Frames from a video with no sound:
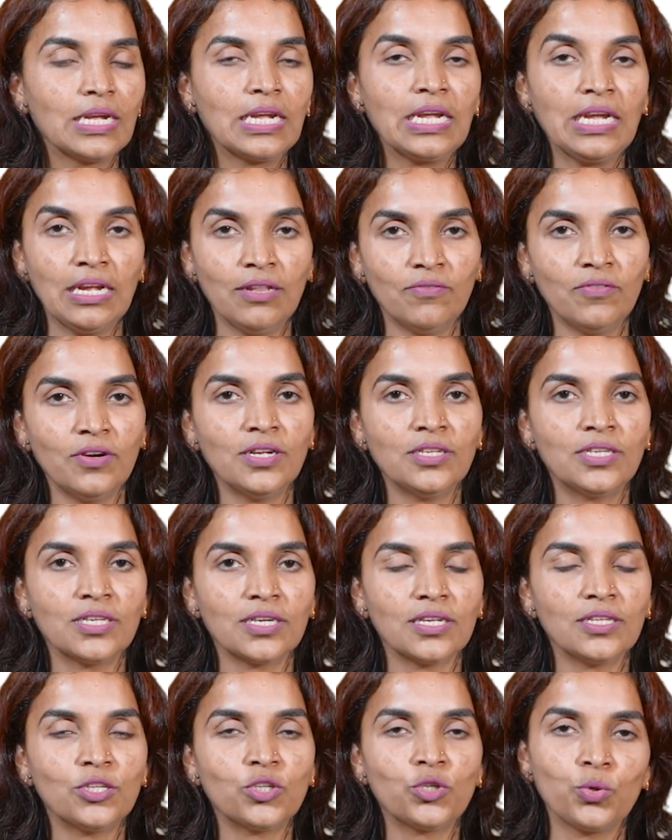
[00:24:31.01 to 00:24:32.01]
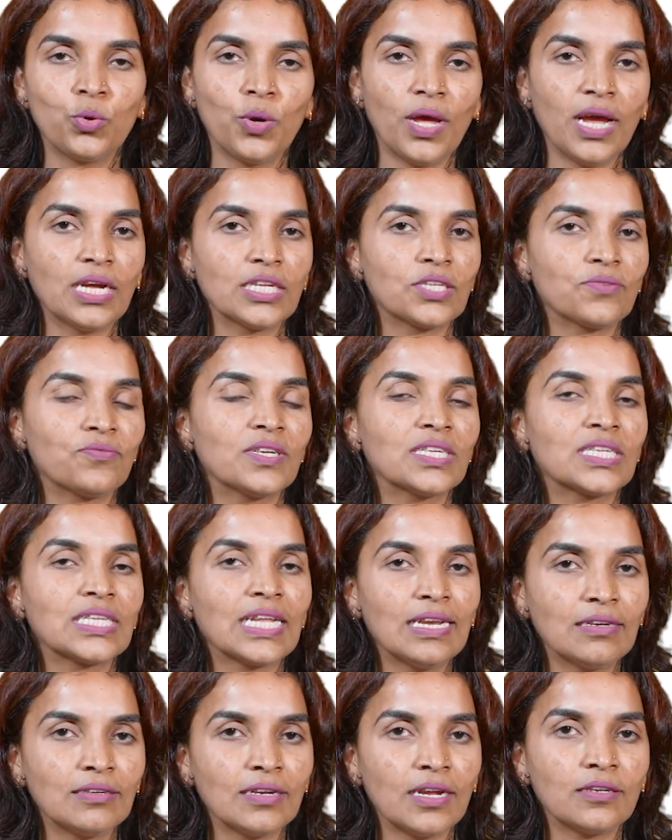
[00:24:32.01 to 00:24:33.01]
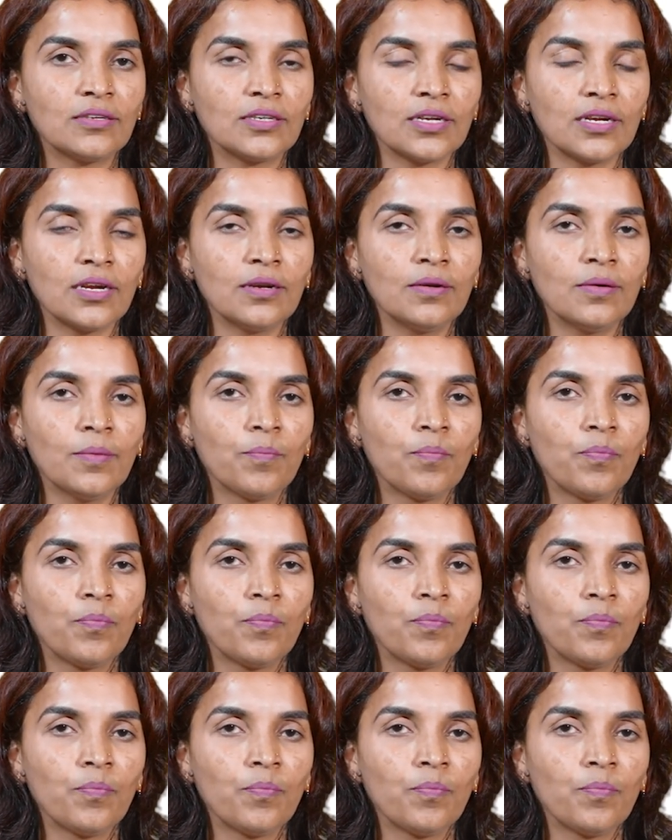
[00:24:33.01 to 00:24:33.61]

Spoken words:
convergence today has facilitated